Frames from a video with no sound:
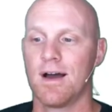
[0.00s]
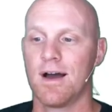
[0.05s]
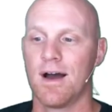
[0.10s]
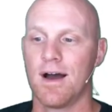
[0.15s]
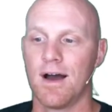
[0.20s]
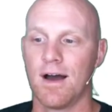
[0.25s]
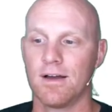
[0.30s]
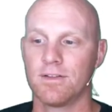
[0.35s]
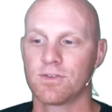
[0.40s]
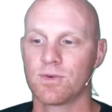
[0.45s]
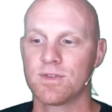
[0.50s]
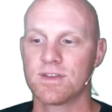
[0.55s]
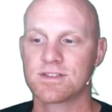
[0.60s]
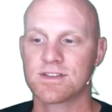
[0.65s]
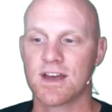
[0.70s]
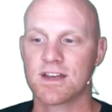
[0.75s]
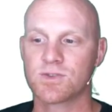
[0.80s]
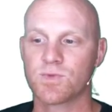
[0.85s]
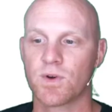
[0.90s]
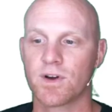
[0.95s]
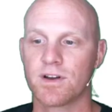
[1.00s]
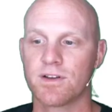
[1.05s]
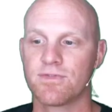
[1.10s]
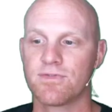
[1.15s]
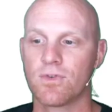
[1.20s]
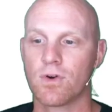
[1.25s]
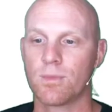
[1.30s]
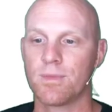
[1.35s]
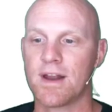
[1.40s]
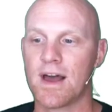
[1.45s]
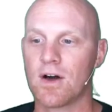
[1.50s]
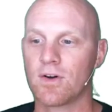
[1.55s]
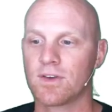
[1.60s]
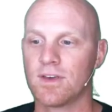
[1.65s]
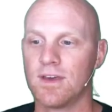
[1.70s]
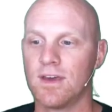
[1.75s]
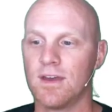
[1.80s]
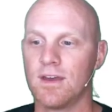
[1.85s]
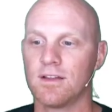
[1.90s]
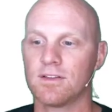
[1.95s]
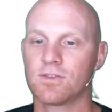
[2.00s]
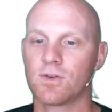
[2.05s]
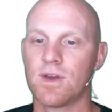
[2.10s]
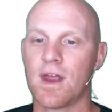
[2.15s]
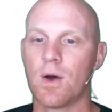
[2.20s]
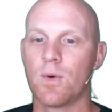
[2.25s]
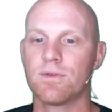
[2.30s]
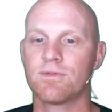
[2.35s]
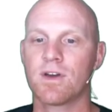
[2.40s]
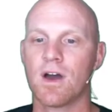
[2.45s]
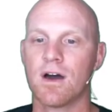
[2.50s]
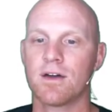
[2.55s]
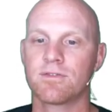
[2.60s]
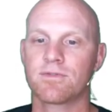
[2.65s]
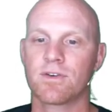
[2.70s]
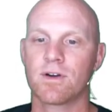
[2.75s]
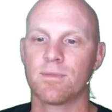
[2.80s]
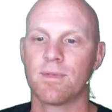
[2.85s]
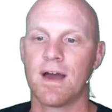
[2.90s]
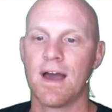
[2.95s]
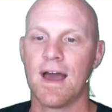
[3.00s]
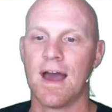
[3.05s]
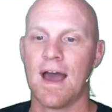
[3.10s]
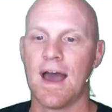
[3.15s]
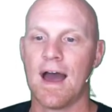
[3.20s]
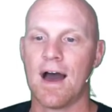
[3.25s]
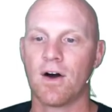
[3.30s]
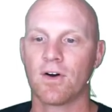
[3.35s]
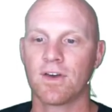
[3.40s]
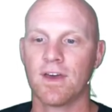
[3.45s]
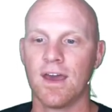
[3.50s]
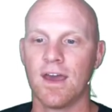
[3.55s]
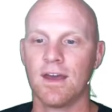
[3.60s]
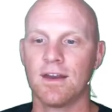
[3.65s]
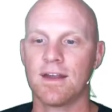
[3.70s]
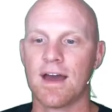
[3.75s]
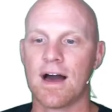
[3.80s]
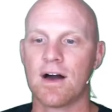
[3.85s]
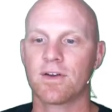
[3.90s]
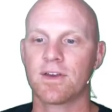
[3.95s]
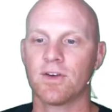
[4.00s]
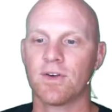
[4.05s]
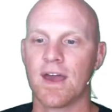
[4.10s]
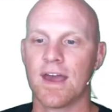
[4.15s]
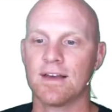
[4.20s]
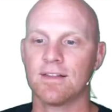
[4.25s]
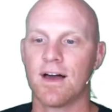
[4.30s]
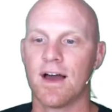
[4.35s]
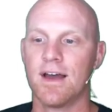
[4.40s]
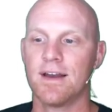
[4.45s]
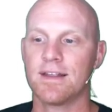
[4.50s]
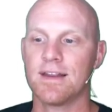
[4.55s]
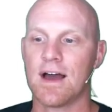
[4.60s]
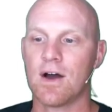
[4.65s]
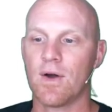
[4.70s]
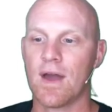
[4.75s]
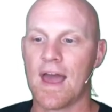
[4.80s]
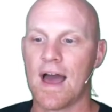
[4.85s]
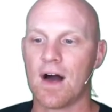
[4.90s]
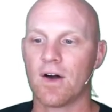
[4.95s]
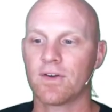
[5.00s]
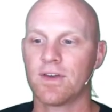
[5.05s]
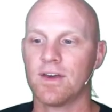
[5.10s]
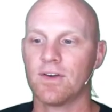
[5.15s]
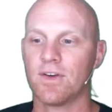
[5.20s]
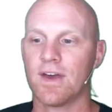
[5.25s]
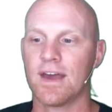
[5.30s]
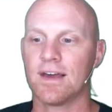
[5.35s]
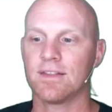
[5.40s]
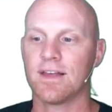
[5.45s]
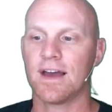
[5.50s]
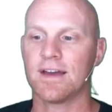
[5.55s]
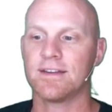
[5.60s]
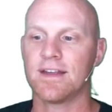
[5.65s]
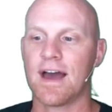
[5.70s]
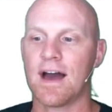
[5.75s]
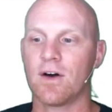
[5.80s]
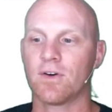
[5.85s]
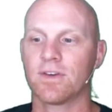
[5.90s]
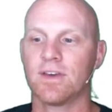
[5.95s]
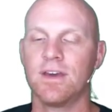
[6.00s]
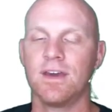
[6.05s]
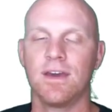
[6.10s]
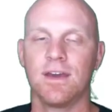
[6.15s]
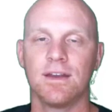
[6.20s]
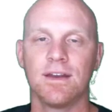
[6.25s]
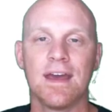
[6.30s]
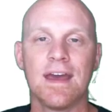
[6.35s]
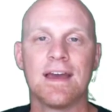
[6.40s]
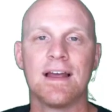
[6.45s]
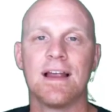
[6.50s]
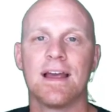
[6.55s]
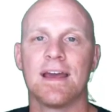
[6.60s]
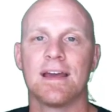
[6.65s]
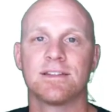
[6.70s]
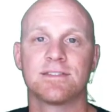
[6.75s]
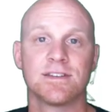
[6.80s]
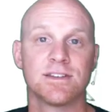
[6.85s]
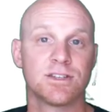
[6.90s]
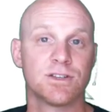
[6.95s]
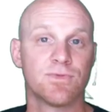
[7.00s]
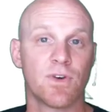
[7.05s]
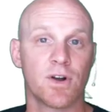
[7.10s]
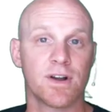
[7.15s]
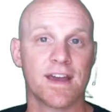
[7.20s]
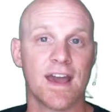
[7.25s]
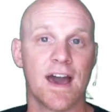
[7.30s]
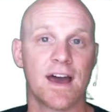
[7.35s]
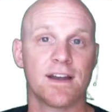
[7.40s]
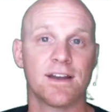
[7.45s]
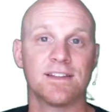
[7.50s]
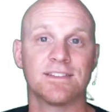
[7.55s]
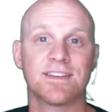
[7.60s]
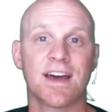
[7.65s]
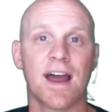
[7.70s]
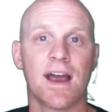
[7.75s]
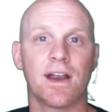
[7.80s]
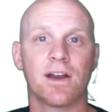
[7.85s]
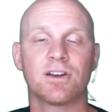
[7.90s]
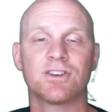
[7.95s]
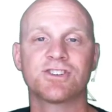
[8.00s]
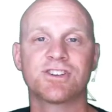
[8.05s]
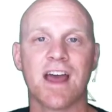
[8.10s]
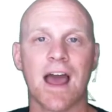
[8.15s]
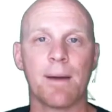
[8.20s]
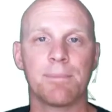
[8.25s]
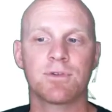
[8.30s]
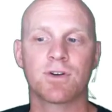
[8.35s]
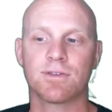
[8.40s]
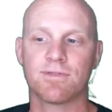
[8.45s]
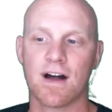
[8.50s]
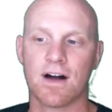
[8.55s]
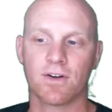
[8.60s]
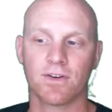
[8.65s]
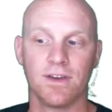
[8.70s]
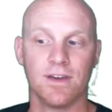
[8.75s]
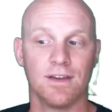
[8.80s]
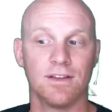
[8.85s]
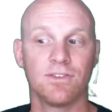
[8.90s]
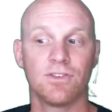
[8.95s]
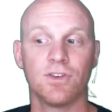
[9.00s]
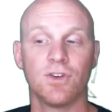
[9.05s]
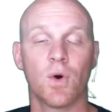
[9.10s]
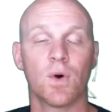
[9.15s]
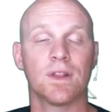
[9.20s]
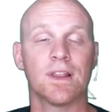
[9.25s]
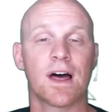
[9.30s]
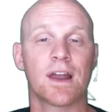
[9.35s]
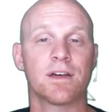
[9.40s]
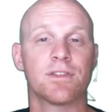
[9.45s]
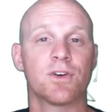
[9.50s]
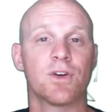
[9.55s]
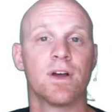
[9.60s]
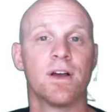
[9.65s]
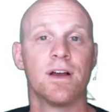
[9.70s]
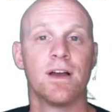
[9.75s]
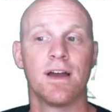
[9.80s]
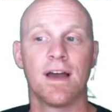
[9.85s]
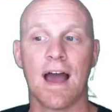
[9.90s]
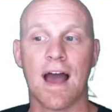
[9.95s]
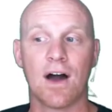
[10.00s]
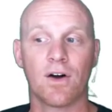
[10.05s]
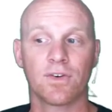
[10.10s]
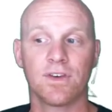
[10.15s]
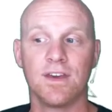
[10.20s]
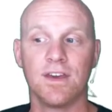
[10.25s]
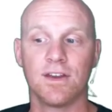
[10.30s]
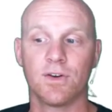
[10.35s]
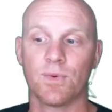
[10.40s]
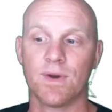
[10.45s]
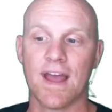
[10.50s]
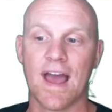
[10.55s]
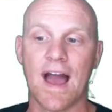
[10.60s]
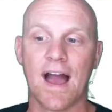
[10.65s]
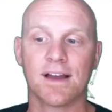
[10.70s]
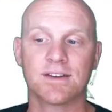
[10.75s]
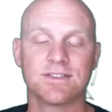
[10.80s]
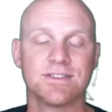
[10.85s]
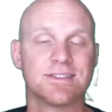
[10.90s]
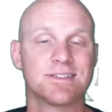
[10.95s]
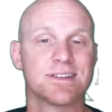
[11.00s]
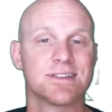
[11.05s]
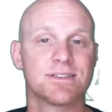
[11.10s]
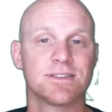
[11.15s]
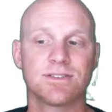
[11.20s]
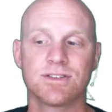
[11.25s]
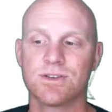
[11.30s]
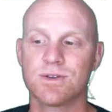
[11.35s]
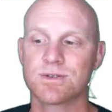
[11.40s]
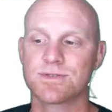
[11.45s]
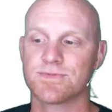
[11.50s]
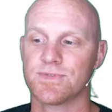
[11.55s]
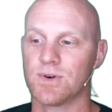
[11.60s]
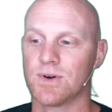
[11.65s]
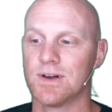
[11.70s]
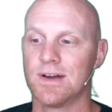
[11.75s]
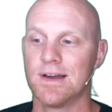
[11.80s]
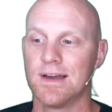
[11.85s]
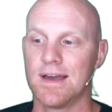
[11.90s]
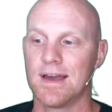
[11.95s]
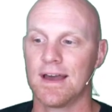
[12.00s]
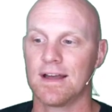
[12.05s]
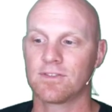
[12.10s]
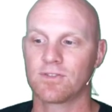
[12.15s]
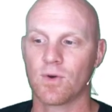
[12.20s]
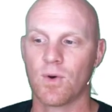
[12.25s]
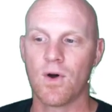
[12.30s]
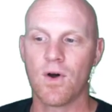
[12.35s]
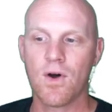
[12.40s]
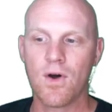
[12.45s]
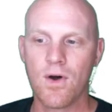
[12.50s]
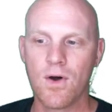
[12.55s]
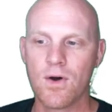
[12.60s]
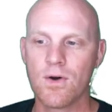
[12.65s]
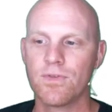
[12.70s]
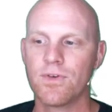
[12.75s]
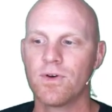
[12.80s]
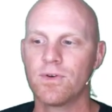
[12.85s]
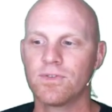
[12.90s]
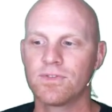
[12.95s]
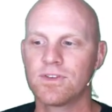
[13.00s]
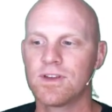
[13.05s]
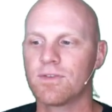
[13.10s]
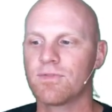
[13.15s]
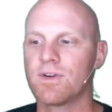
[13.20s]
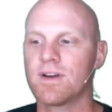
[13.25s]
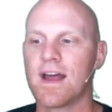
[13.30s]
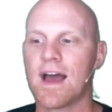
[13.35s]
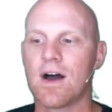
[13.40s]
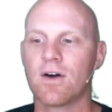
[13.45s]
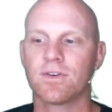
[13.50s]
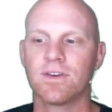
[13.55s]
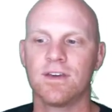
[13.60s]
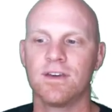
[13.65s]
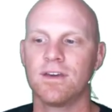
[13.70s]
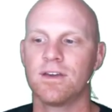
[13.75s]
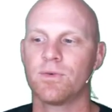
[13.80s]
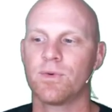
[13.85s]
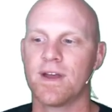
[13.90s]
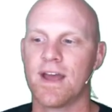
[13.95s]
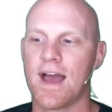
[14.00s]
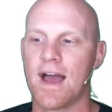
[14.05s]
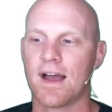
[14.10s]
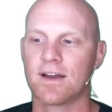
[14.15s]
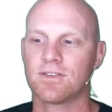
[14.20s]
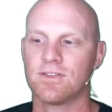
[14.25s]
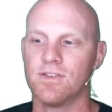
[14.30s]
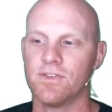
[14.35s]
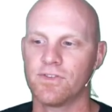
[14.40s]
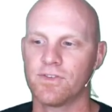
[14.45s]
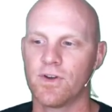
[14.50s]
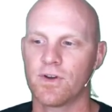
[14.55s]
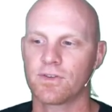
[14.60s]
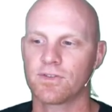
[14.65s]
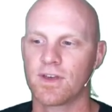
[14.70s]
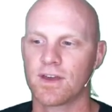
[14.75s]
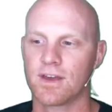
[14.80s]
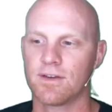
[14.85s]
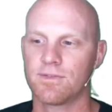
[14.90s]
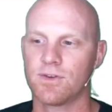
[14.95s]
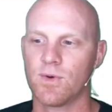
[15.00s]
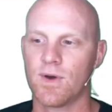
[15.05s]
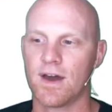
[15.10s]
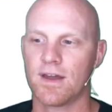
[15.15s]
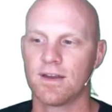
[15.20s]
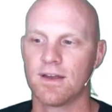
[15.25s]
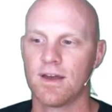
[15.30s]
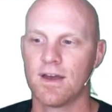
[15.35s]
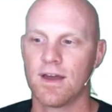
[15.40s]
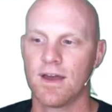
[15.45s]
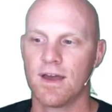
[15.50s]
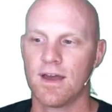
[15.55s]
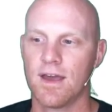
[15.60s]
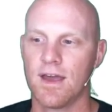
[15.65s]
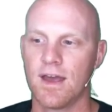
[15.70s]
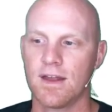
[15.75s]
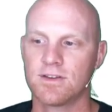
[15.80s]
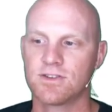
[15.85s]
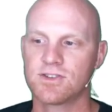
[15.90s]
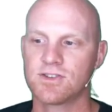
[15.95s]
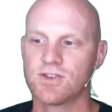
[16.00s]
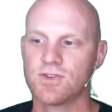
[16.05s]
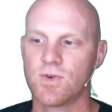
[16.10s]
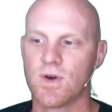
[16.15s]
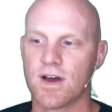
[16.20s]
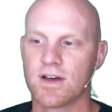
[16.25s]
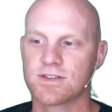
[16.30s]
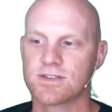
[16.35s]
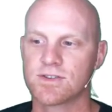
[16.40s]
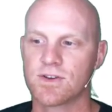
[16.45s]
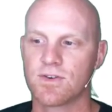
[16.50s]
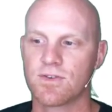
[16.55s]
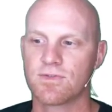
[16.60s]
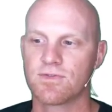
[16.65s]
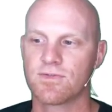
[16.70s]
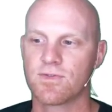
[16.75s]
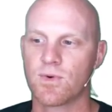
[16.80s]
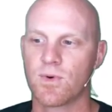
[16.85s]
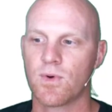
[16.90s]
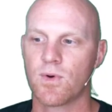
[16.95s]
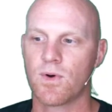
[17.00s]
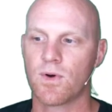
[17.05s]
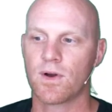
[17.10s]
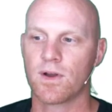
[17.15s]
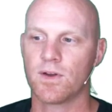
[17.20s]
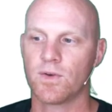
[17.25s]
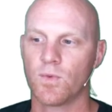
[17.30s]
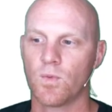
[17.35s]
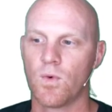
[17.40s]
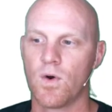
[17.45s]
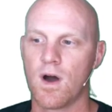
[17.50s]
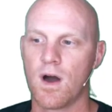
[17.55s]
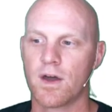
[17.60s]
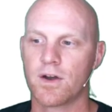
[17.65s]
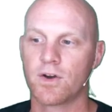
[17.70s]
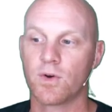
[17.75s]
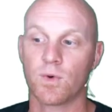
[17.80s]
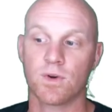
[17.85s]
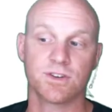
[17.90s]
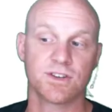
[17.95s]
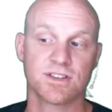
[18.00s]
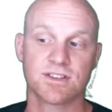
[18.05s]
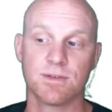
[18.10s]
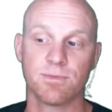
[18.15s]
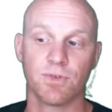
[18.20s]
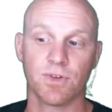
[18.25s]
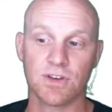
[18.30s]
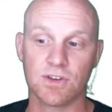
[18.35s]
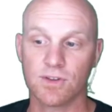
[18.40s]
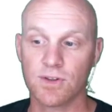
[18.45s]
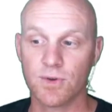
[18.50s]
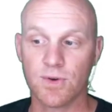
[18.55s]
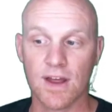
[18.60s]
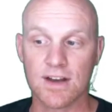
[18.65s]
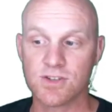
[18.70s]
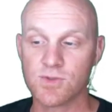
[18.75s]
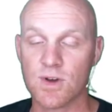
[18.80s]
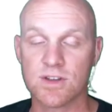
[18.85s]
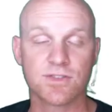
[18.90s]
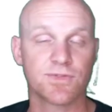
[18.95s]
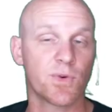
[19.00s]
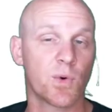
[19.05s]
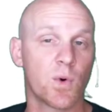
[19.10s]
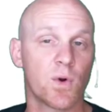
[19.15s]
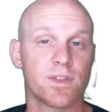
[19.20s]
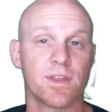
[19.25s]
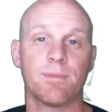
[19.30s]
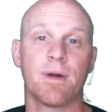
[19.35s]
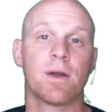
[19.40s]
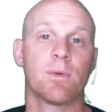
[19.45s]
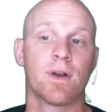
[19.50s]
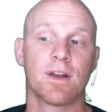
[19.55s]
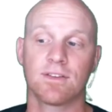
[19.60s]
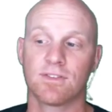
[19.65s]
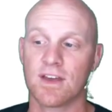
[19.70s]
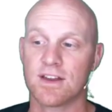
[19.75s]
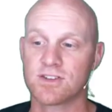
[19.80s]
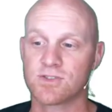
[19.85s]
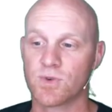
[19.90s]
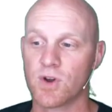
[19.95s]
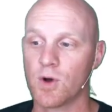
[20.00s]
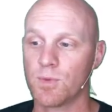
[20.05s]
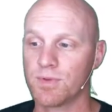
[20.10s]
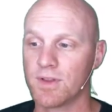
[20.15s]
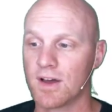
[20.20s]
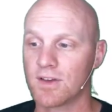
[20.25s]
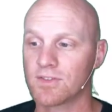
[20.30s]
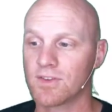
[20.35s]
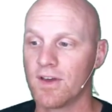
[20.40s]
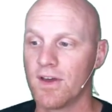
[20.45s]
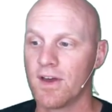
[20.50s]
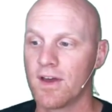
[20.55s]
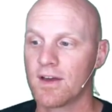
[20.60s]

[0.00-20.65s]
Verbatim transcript: And so in this case, we're going to form an alkene. So now we've gone from alkane to alkyl halide, and now alkyl halide to alkene. And since you've already had an entire chapter of alkenes, you know a lot of other alkene reactions, this is useful. And so all those different alkene reactions, notice like if you had H2SO4 and water, or just simply dilute H2SO4, they might write as H3O+.